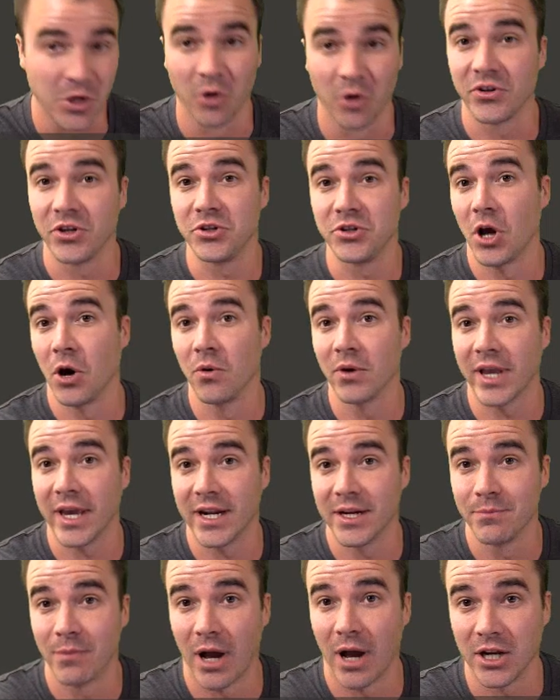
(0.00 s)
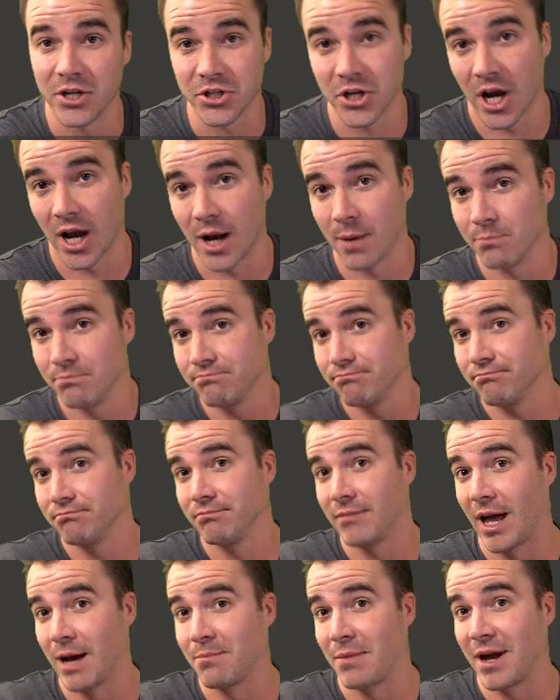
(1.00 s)
So if you don't get a mod job,
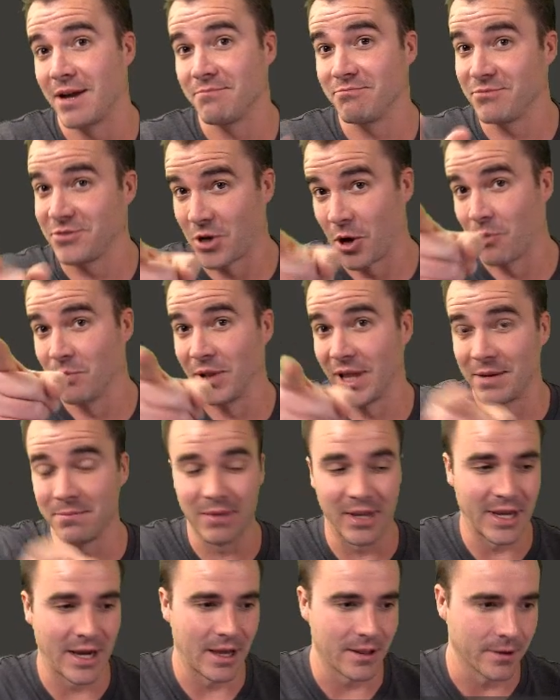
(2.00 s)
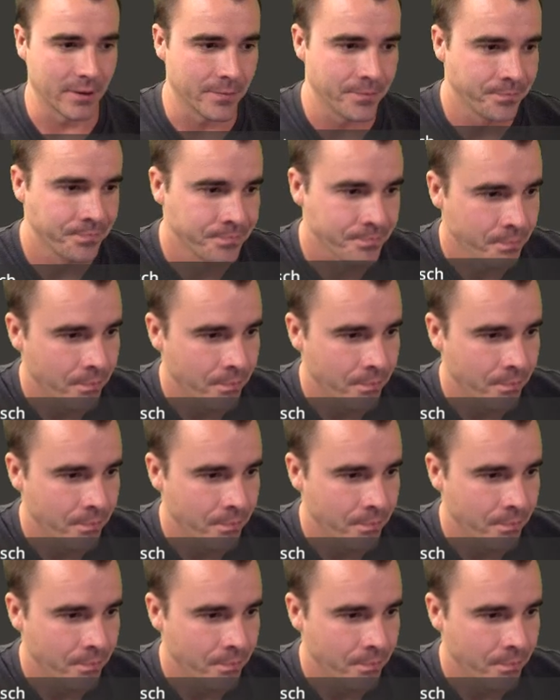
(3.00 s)
don't blame me either.